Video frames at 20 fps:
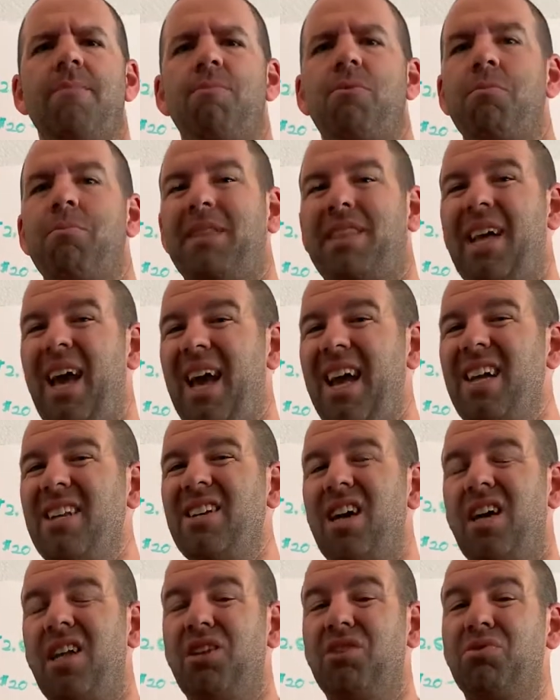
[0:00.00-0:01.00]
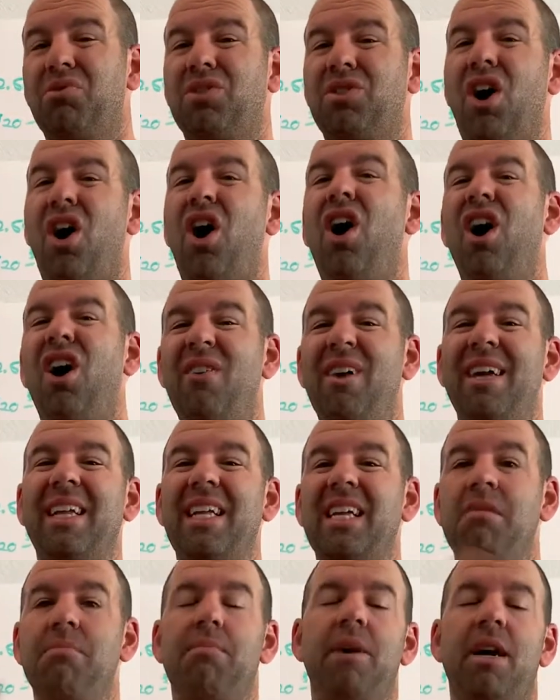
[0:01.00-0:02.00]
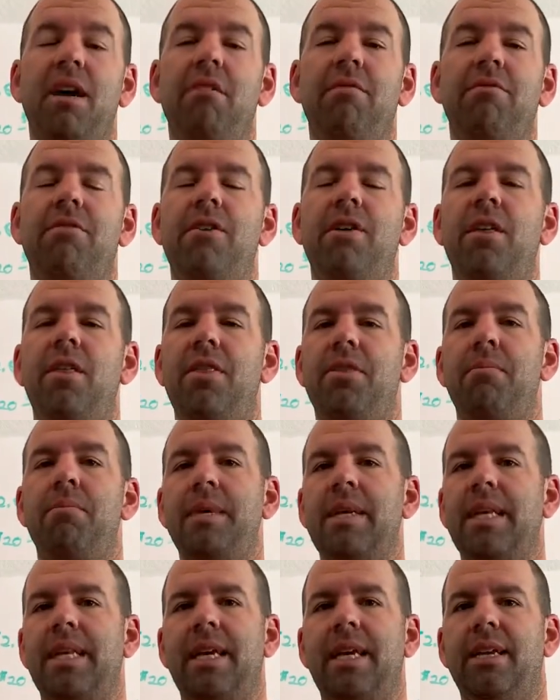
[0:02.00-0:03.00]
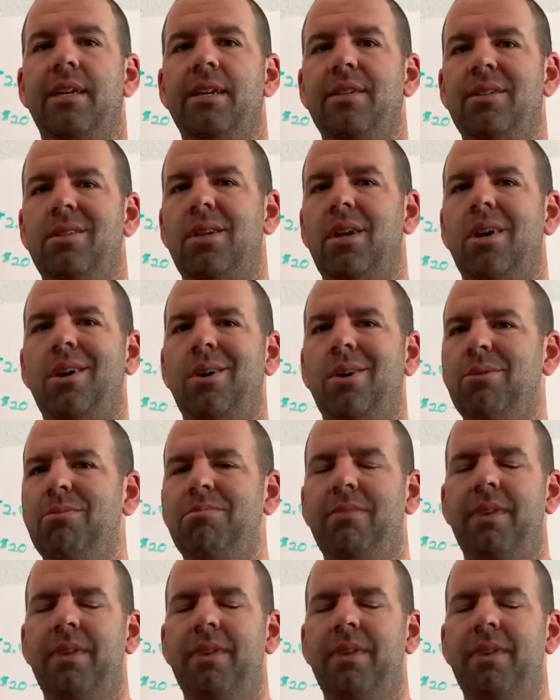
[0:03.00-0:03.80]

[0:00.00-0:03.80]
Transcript: But the $8 was already above the median, so